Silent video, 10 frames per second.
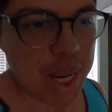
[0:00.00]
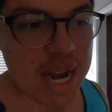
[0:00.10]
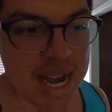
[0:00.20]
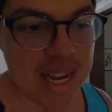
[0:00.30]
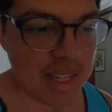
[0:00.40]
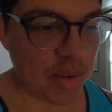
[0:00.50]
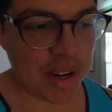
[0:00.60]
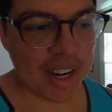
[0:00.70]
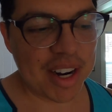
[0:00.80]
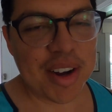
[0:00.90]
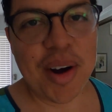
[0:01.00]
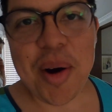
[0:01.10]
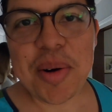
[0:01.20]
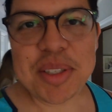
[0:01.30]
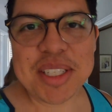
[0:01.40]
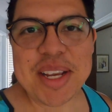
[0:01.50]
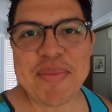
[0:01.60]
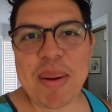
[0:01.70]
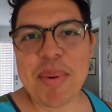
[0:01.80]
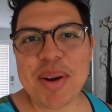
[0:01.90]
But we're gonna go see
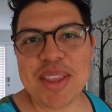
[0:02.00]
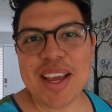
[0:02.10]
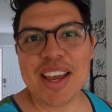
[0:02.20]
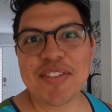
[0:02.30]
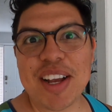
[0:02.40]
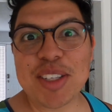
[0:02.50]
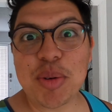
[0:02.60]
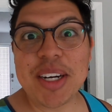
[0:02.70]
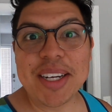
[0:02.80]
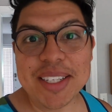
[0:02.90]
my birthday gift. Guess what it